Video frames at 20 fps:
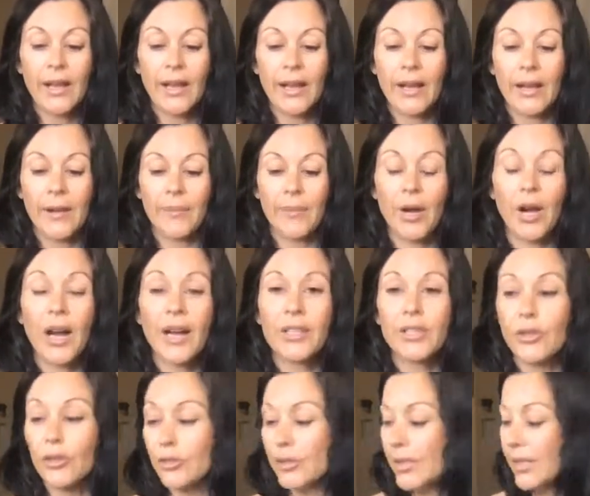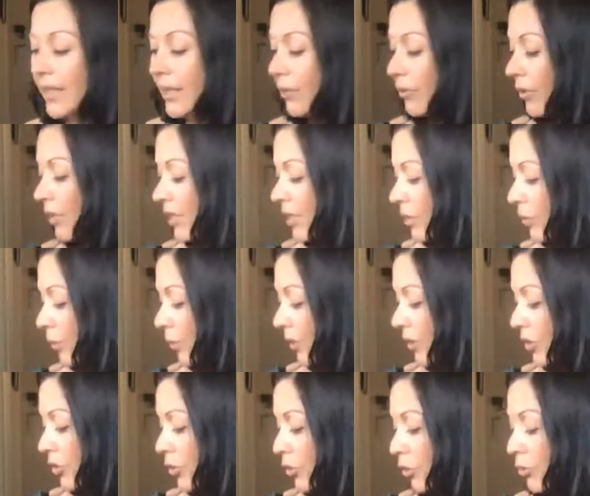High dose licorice,
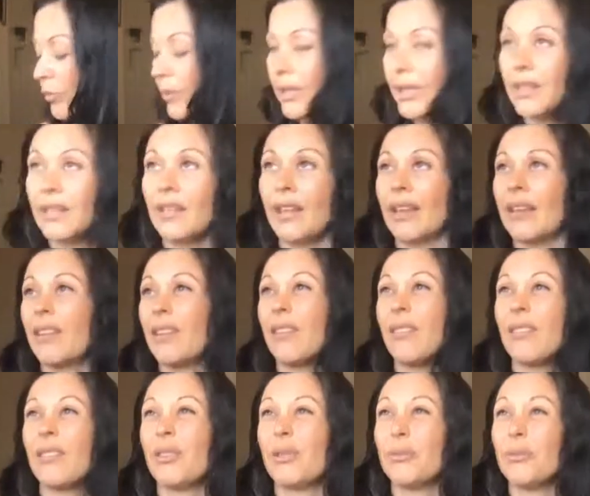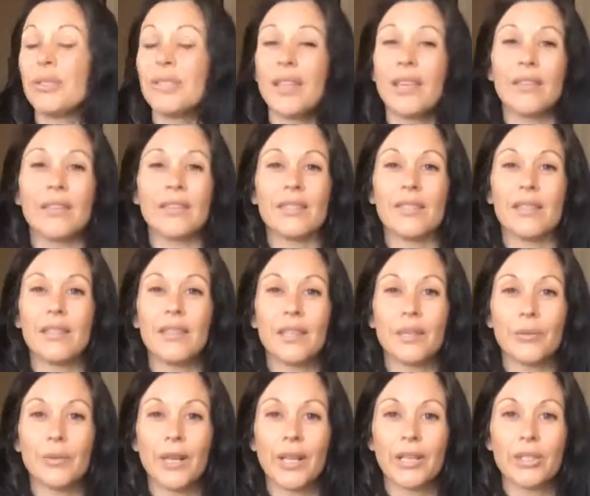which normally, like you would say this in a
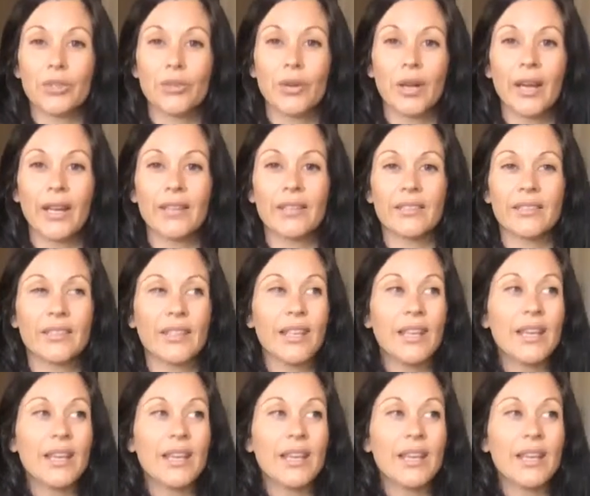liquid extract,